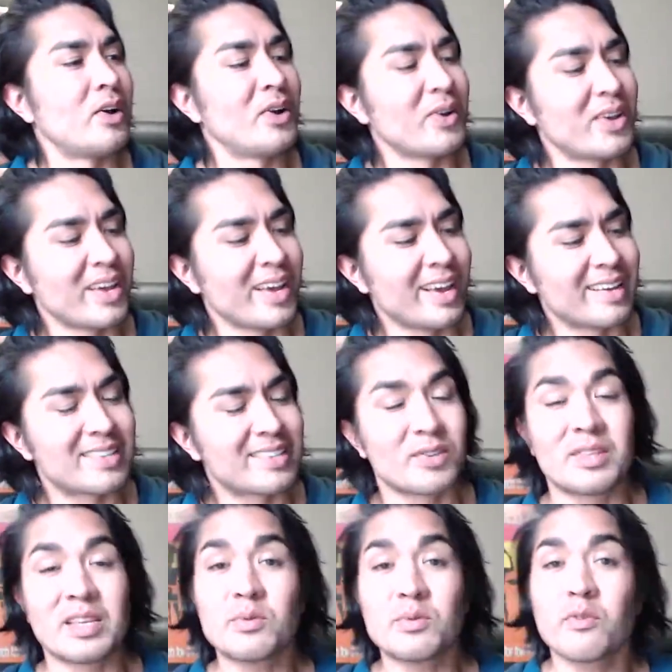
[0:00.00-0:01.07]
Okay, so
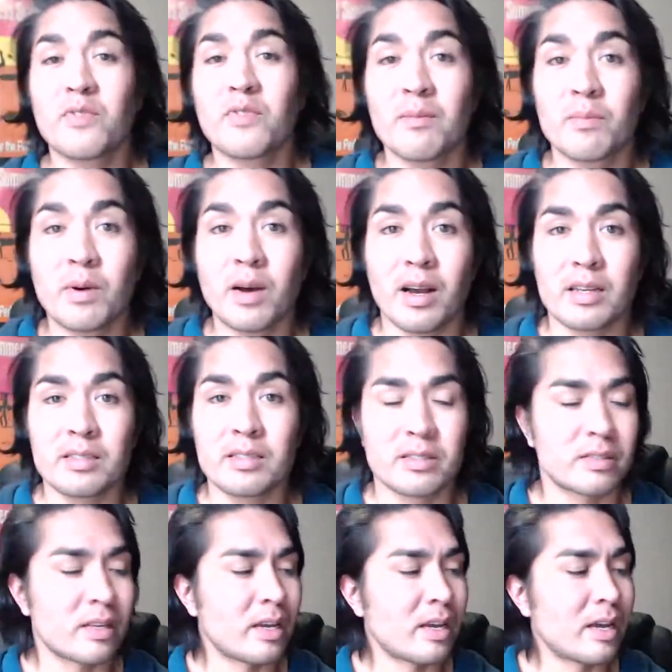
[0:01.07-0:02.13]
these were five
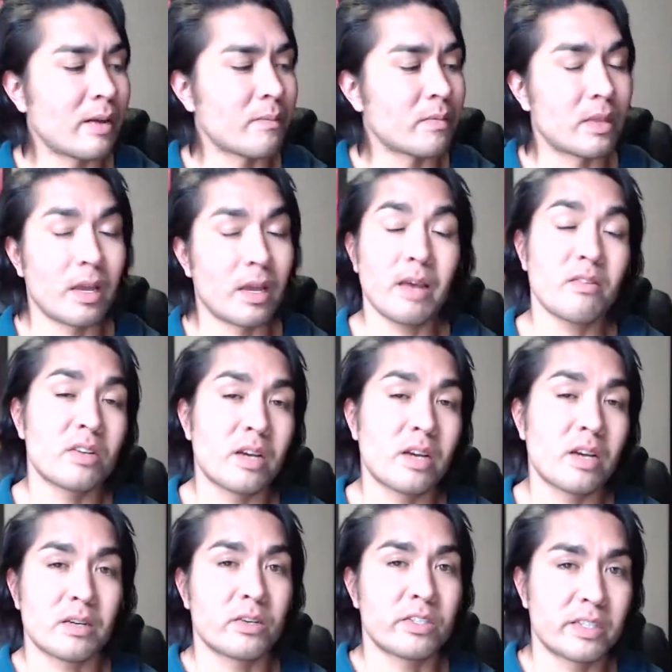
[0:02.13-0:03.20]
bucks. Um, they have a
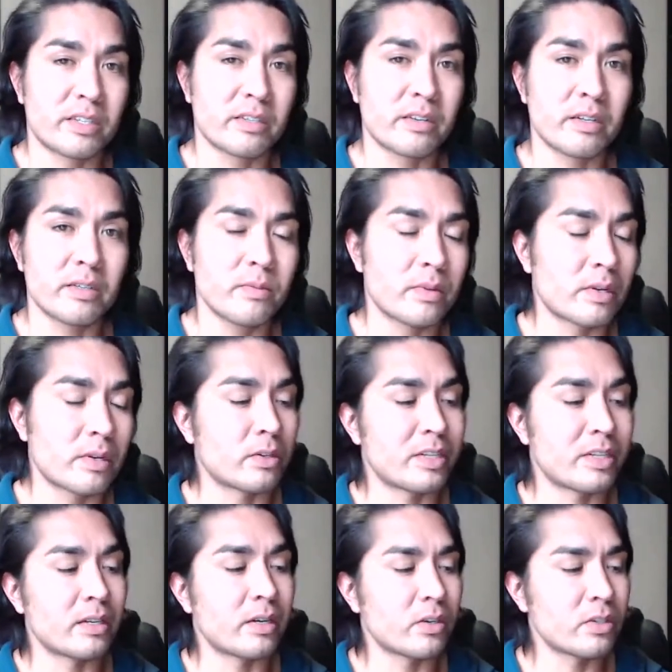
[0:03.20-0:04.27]
nine dollar sticker on them, or a
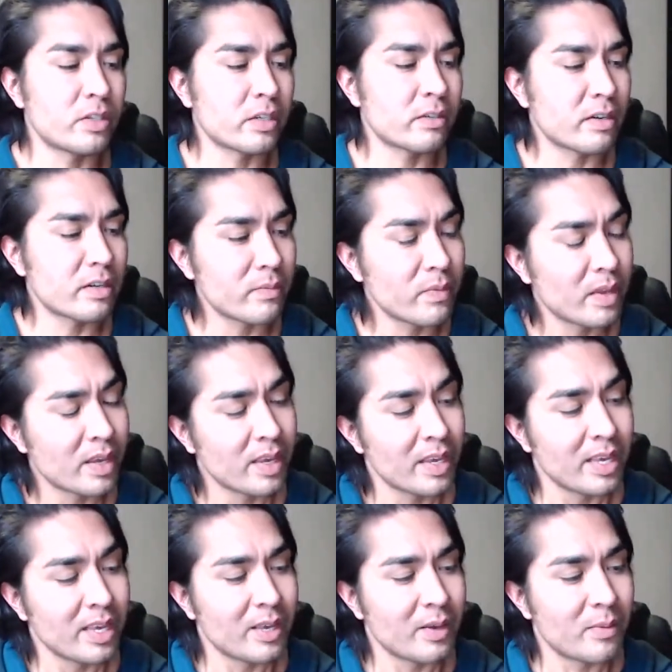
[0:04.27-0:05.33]
ten dollar sticker on them,
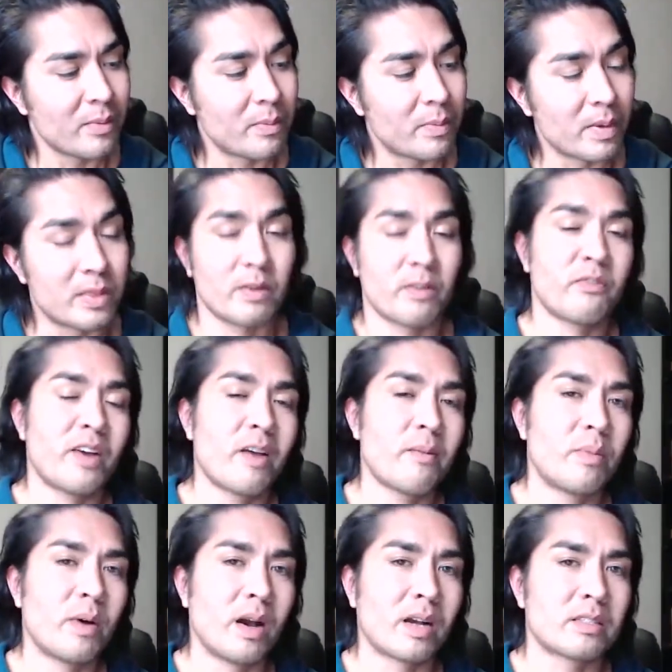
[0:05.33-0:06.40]
but they're
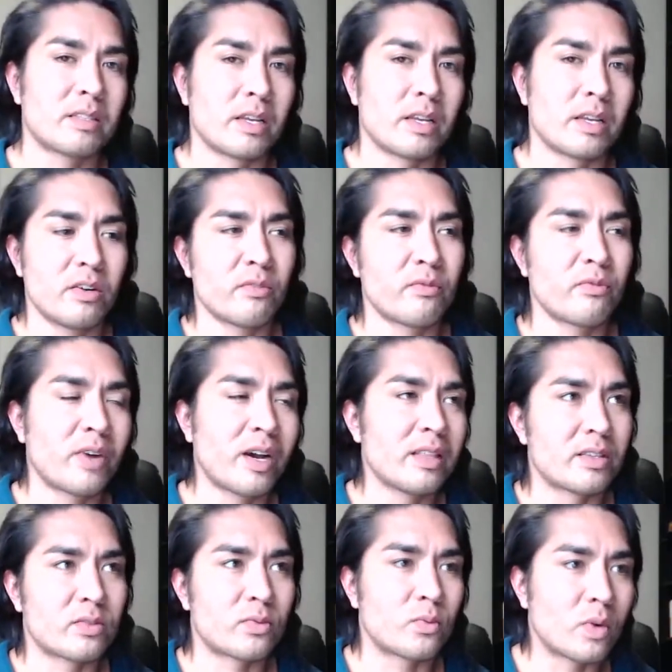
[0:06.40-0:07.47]
five bucks. They couldn't
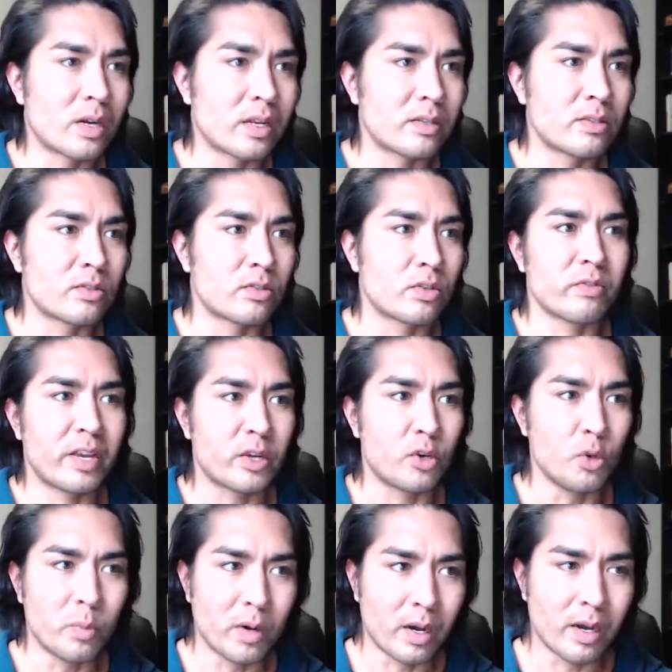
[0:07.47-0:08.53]
find this one survey
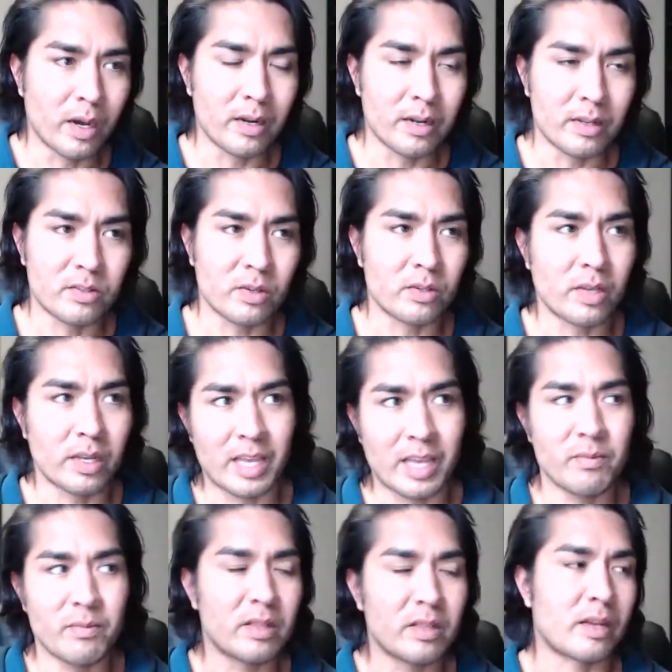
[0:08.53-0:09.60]
coupon, and so they
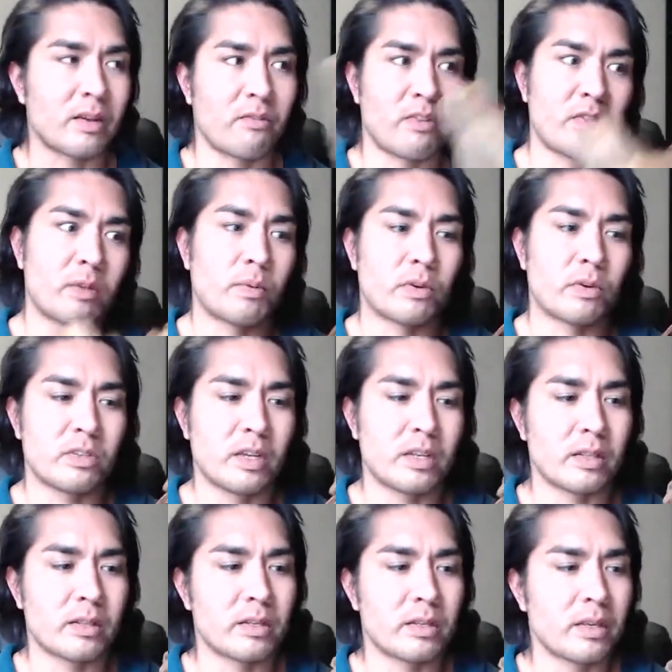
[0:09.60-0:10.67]
gave me like a fifty percent